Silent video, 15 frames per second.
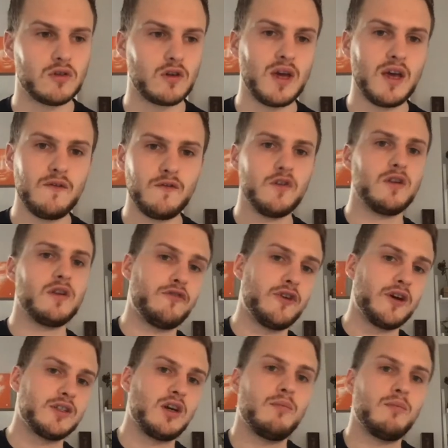So if you, for
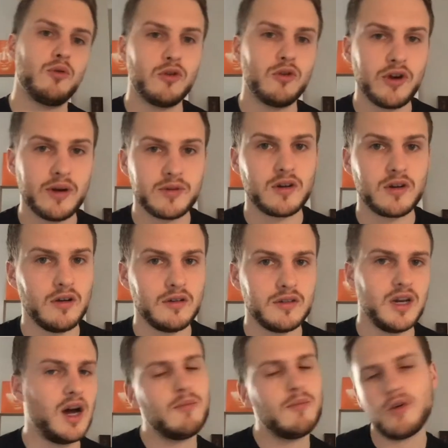example,
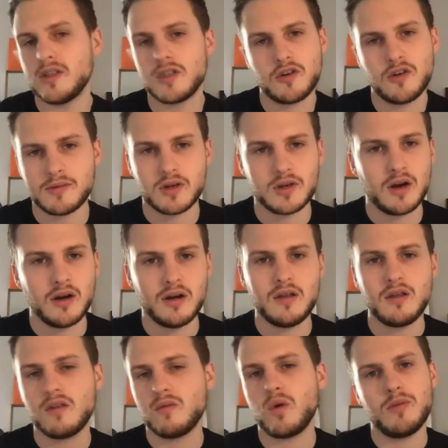cryptocurrency, I'm not into cryptocurrency.
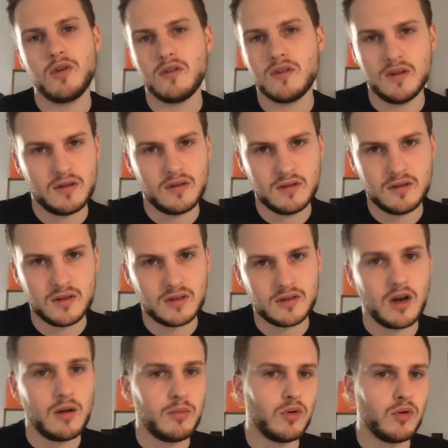This is why I'm using this as an
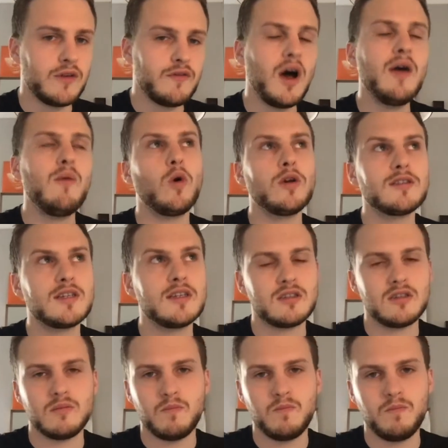example. If I wanted
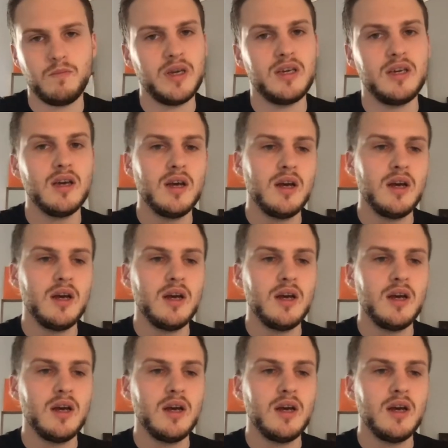to be